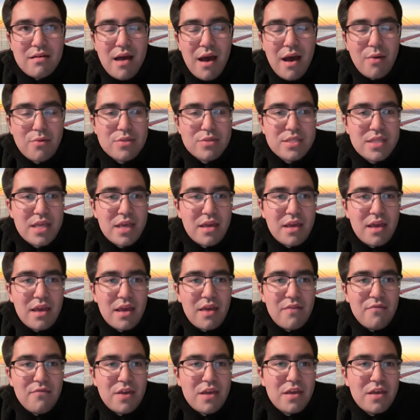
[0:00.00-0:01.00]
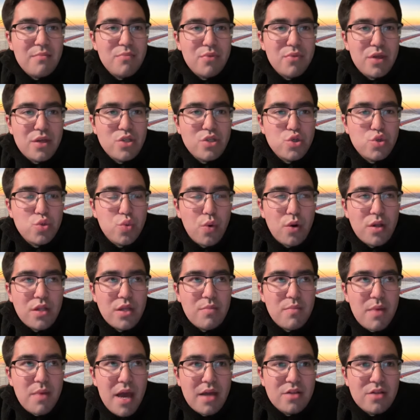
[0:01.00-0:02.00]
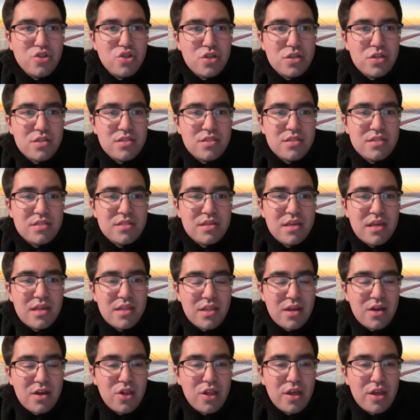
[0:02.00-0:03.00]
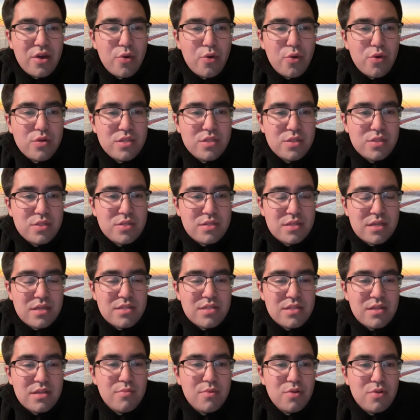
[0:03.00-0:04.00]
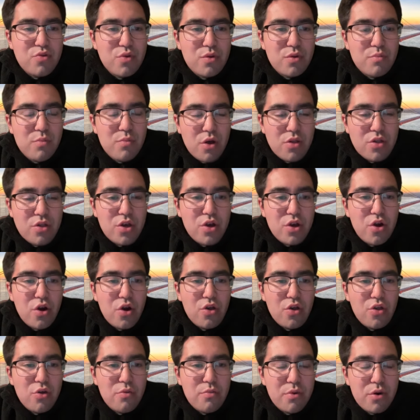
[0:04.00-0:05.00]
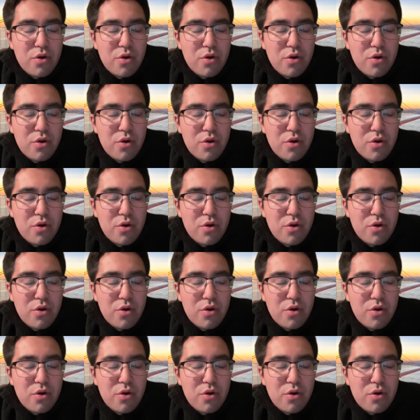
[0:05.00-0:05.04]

I was thinking if he can play 20 matches in the clay courts season between Monte Carlo,